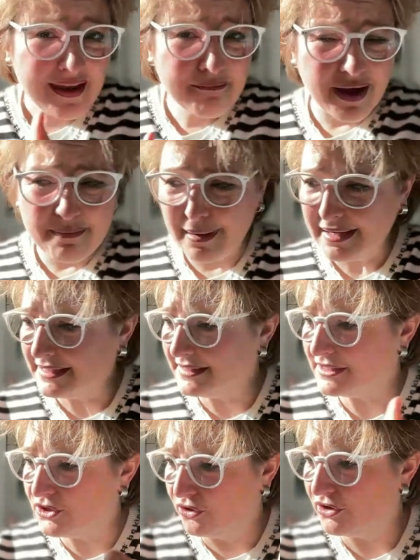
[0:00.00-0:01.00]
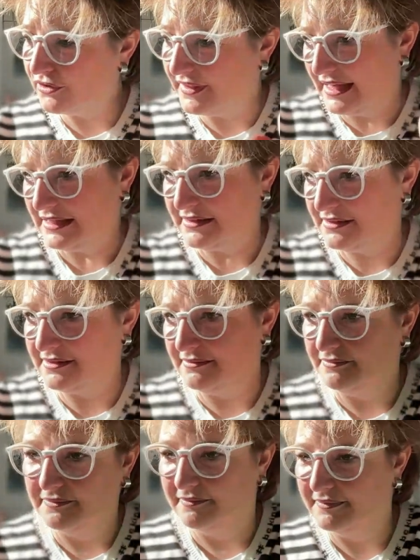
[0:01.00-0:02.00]
my body took that
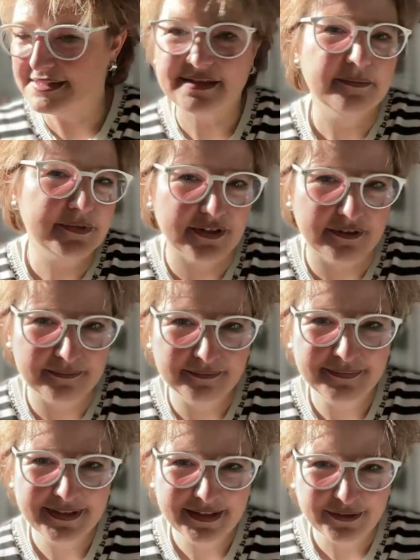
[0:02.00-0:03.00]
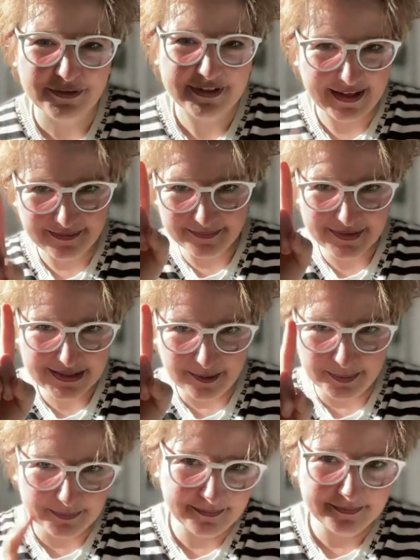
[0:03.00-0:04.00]
symptom to say,
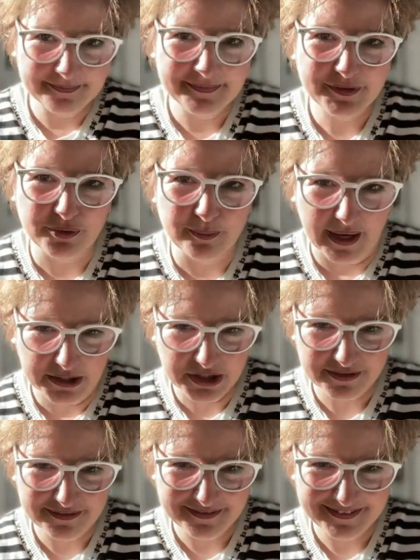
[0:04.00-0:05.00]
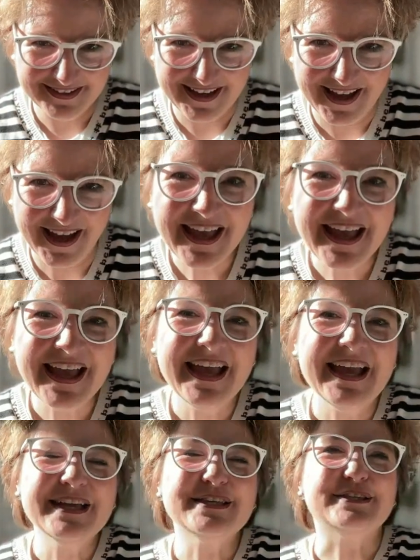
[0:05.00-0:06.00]
stop, too much.
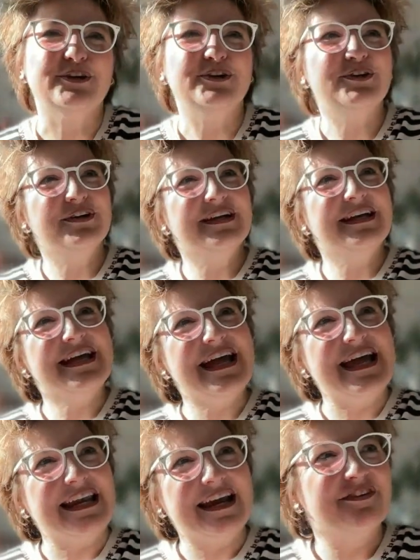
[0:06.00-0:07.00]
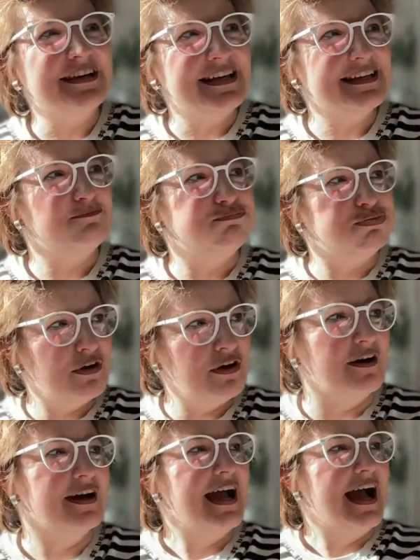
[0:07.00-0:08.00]
So, and I realized,
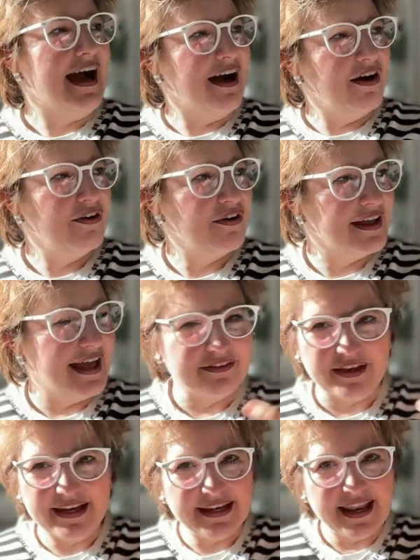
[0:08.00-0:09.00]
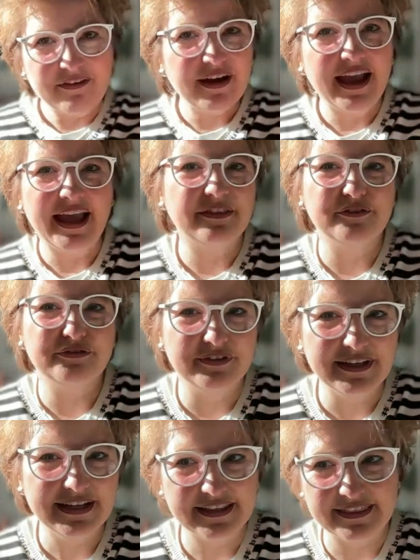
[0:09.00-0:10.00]
as I never had the
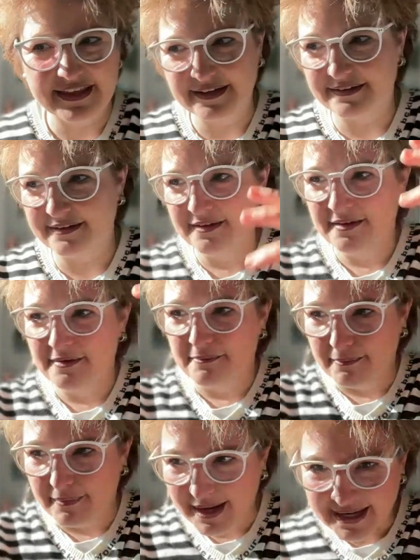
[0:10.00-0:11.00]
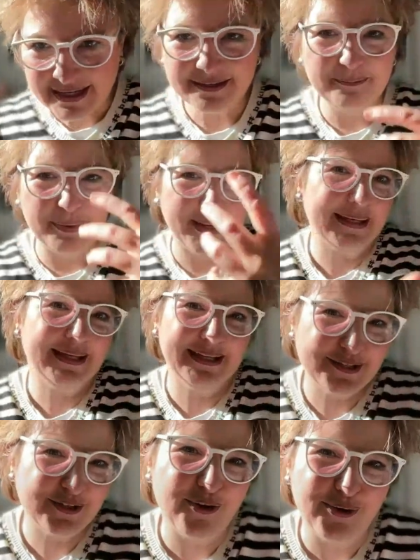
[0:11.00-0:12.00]
feeling that mind, body,
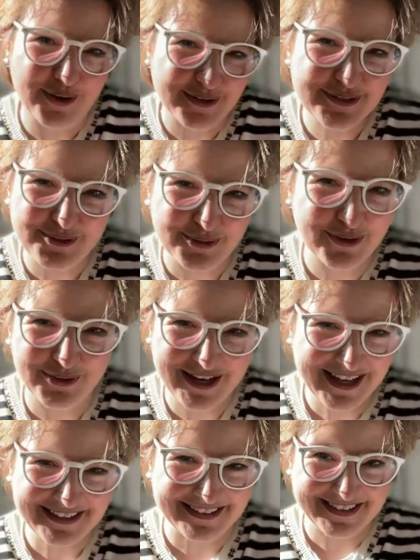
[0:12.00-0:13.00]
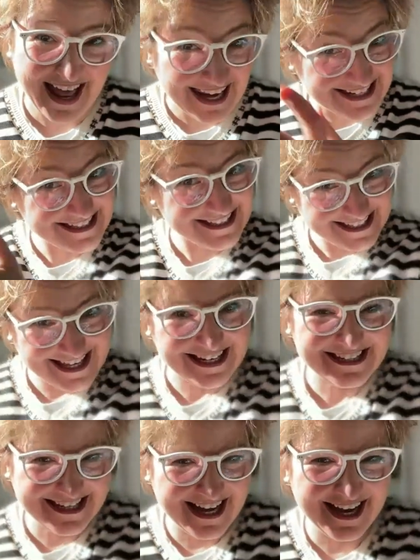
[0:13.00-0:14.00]
and soul are so connected until
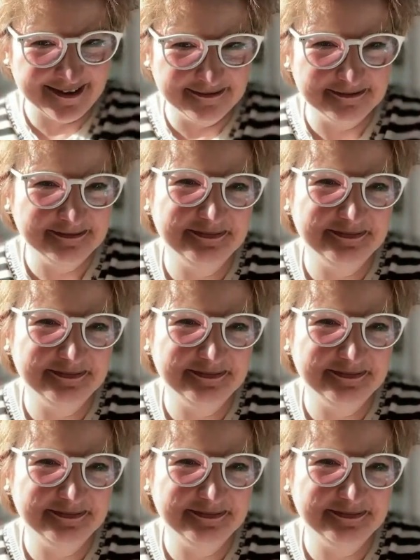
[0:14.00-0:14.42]
that time.